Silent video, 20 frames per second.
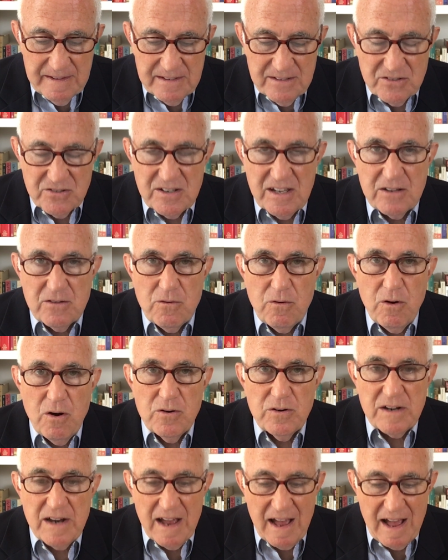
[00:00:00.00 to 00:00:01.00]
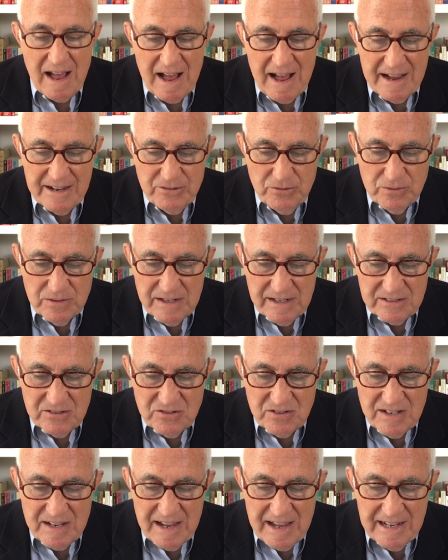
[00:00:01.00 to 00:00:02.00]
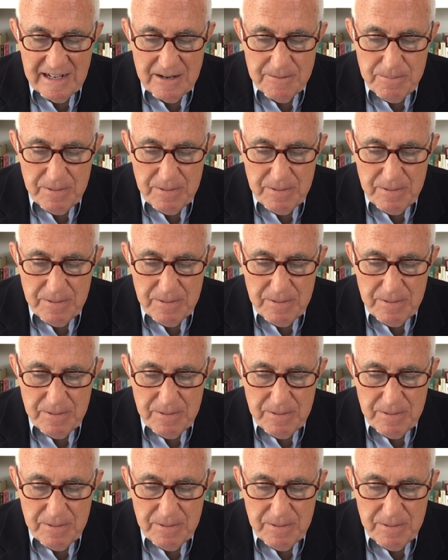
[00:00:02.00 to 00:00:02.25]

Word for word: said, quote, I do not see any